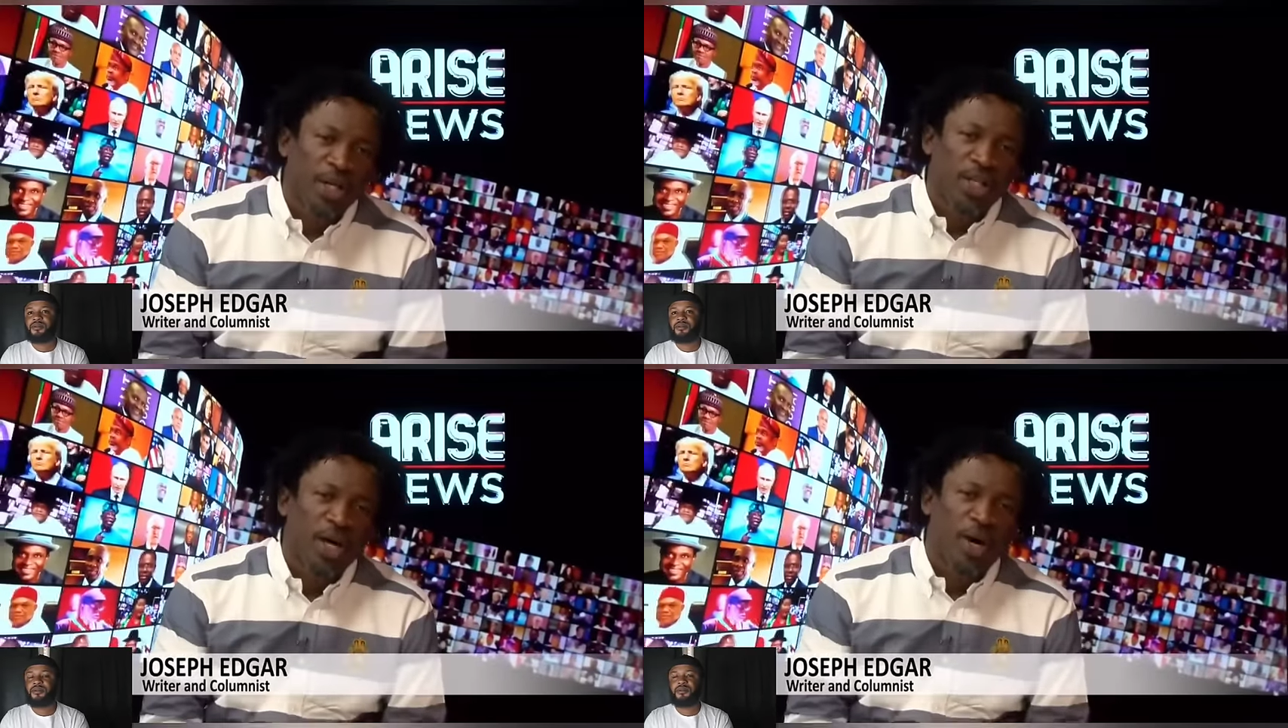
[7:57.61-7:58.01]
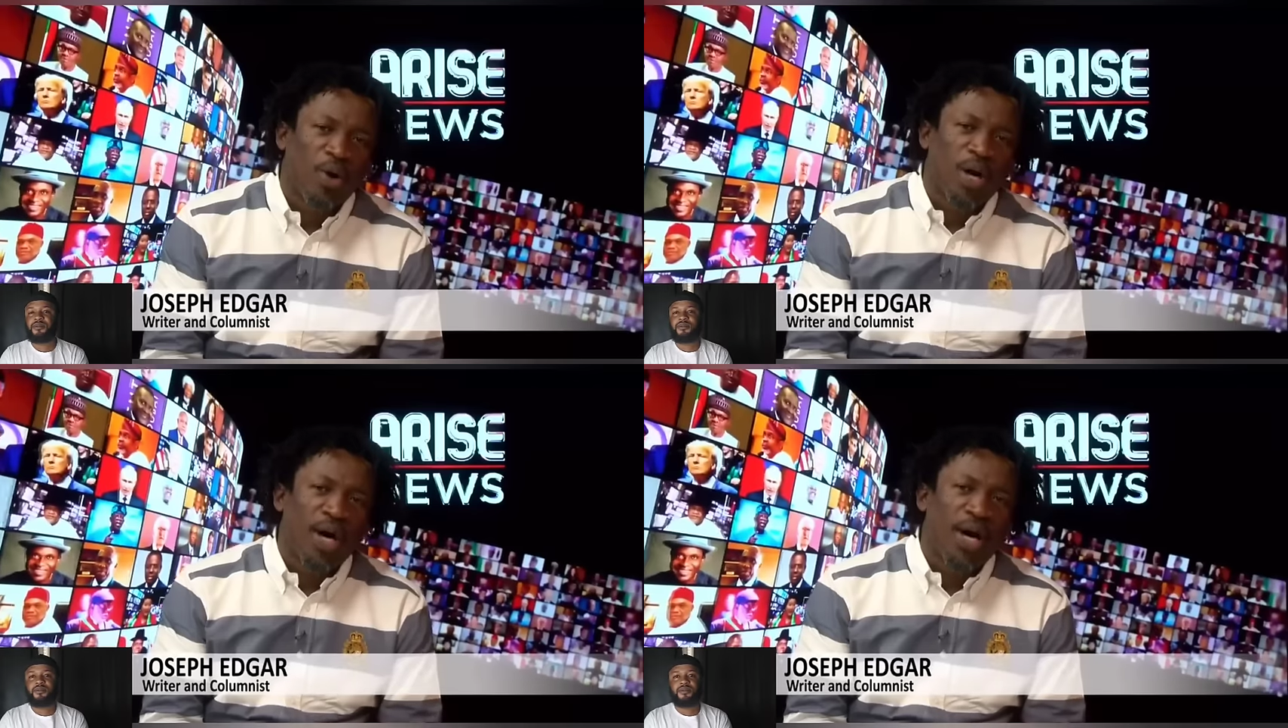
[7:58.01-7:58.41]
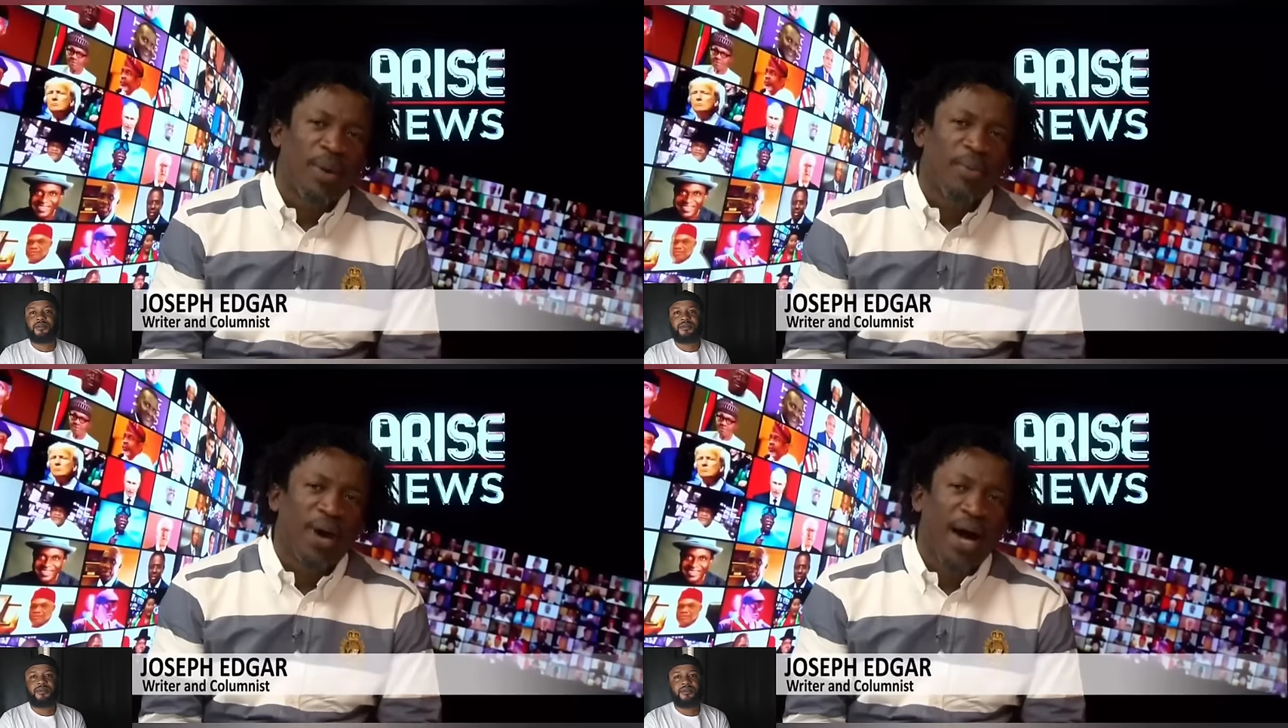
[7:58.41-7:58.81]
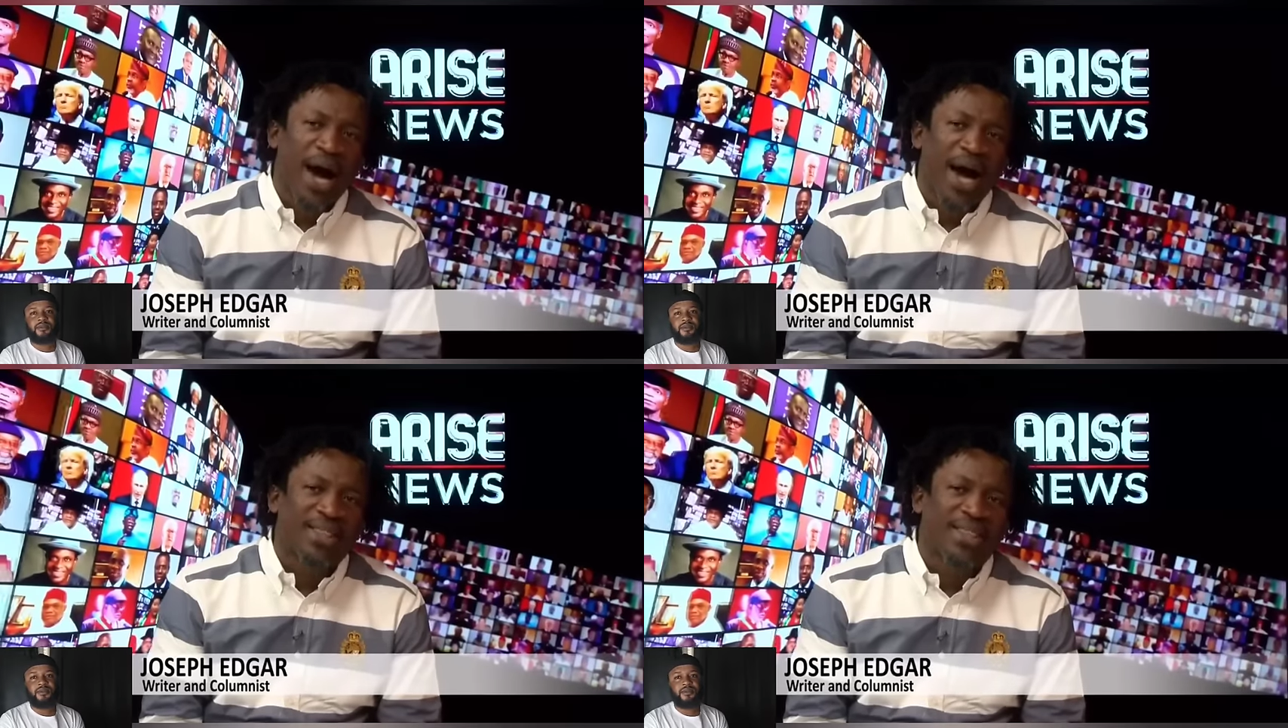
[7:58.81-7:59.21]
Now, I
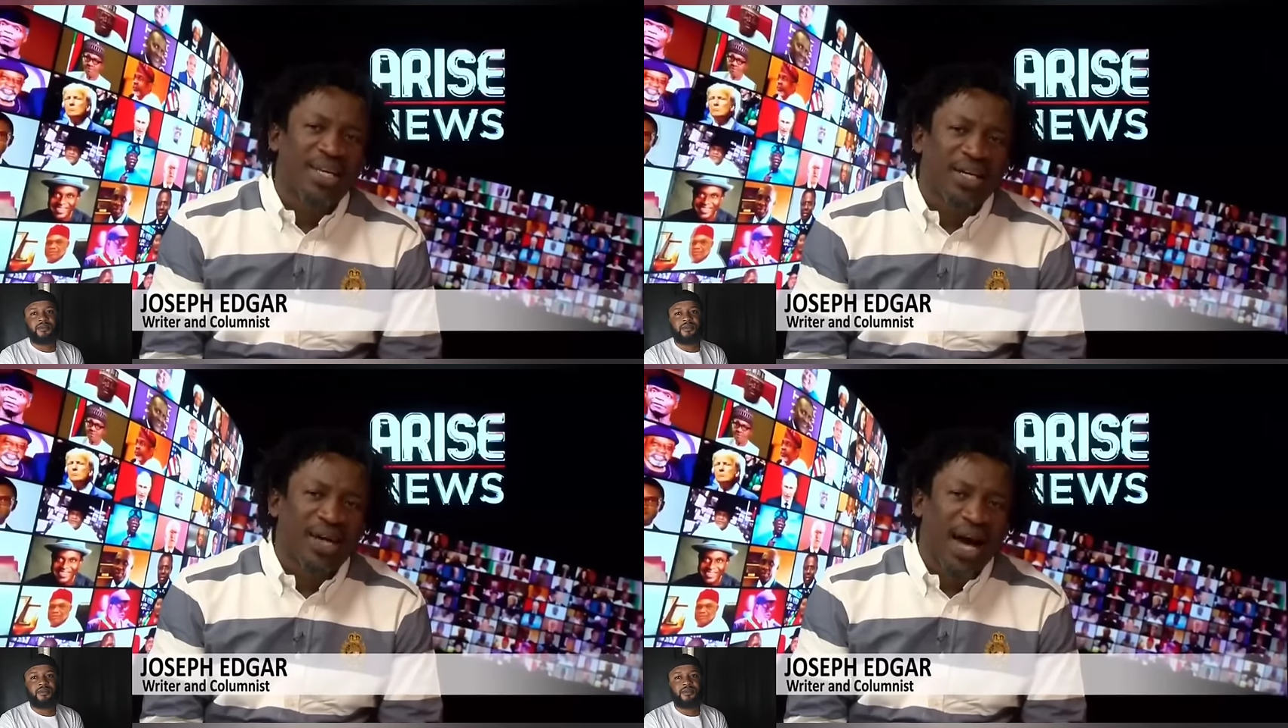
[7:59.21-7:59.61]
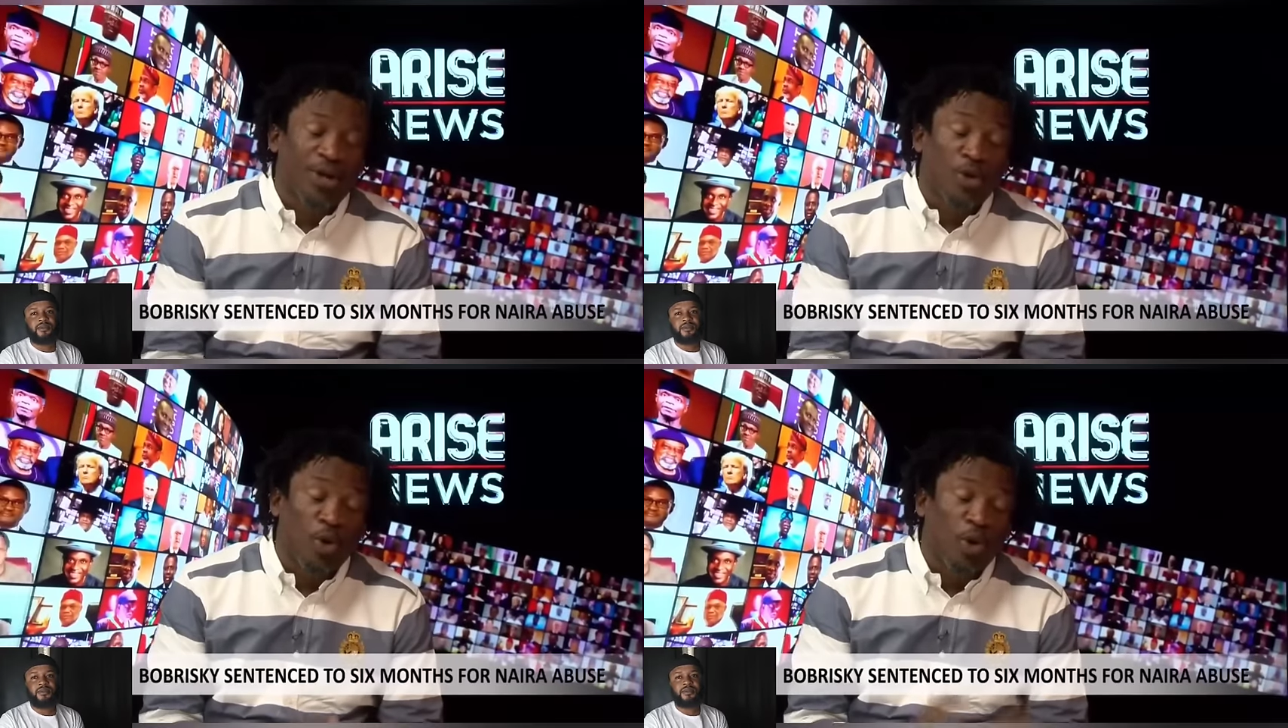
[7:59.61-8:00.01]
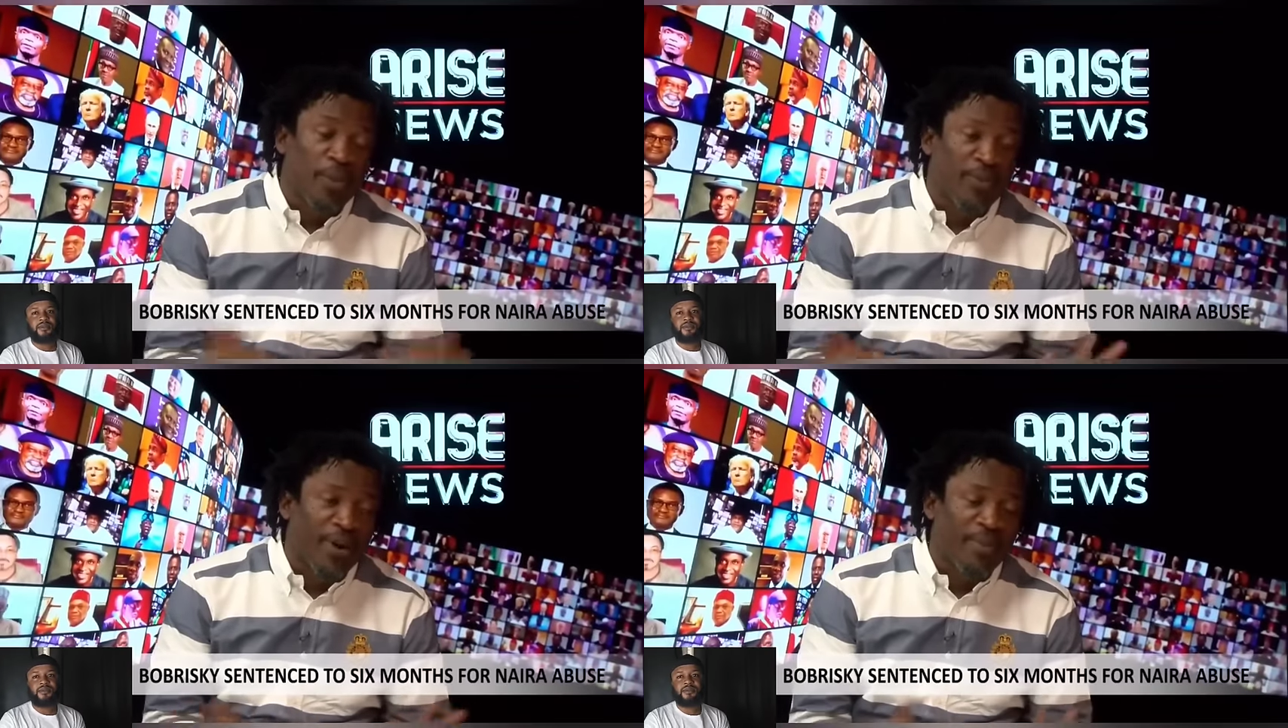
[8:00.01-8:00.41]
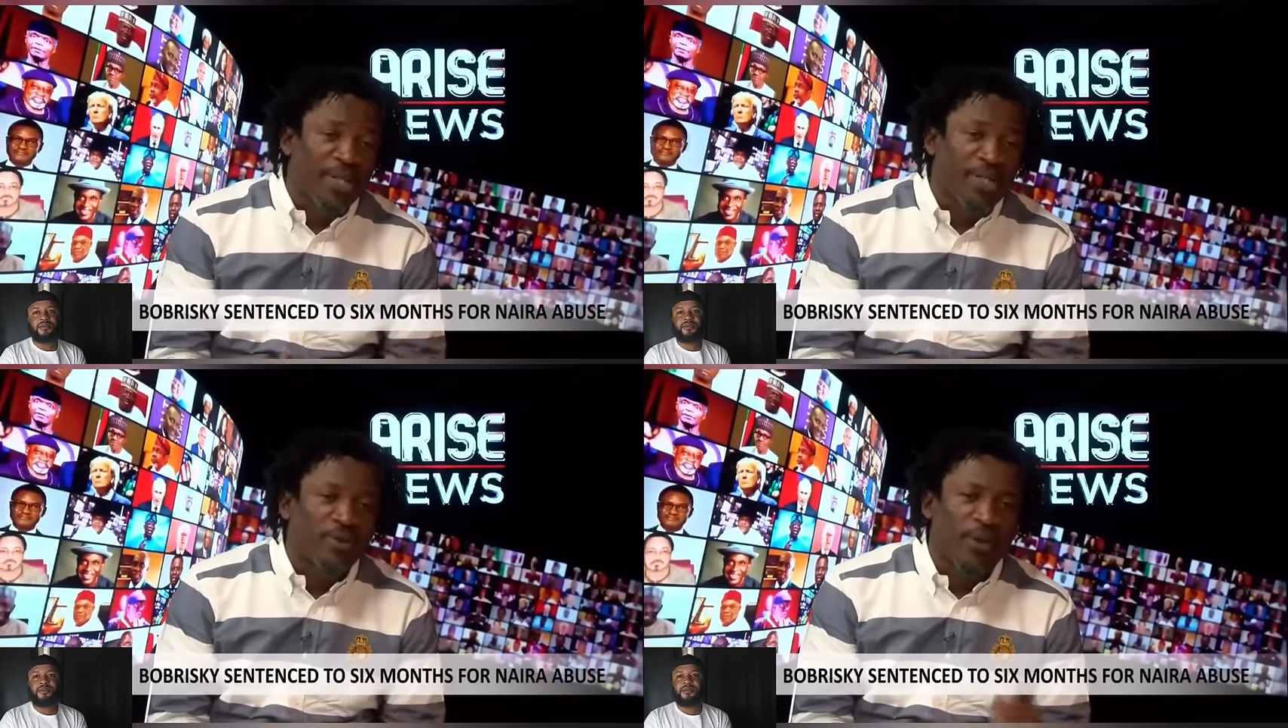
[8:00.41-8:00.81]
don't know him, I
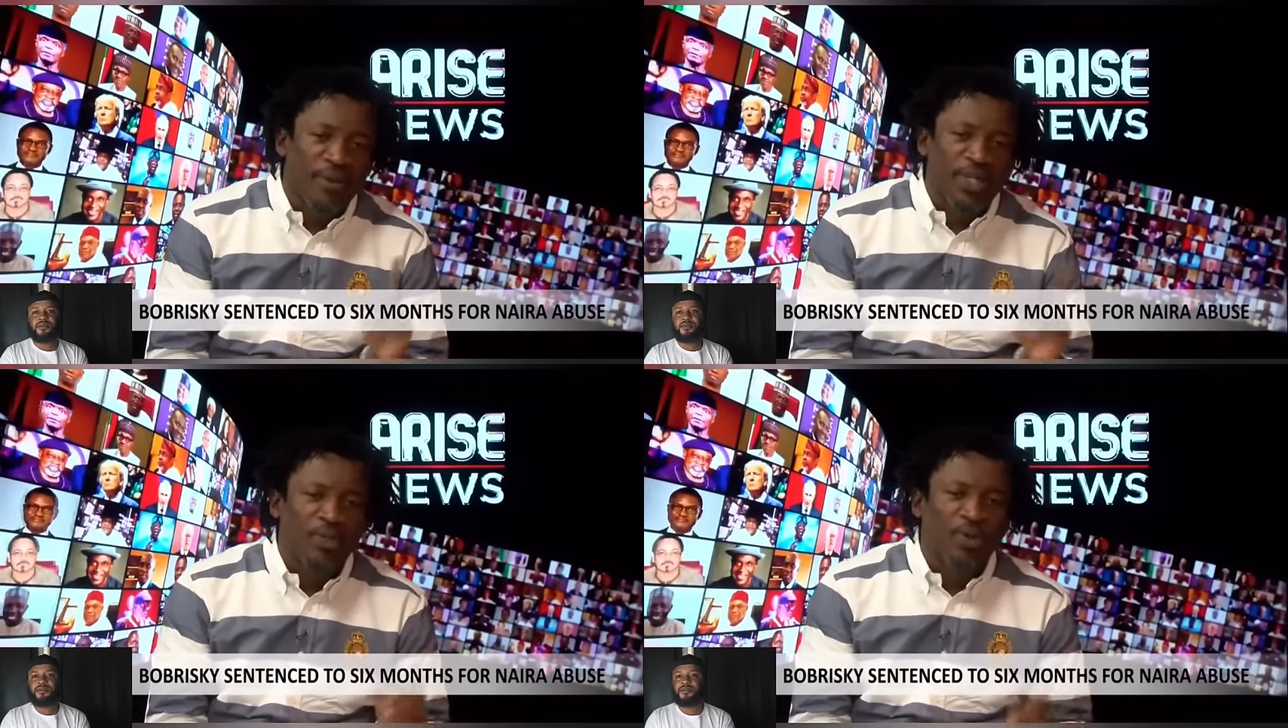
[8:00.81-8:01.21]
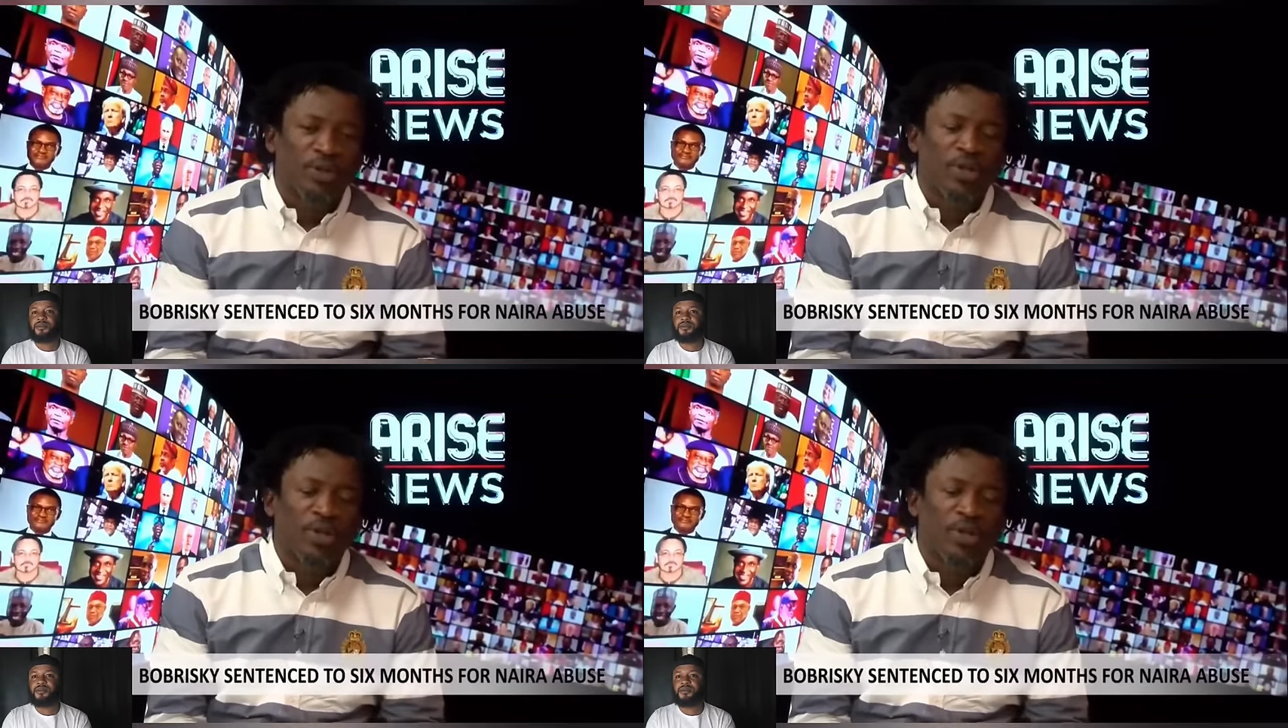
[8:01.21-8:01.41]
met him once.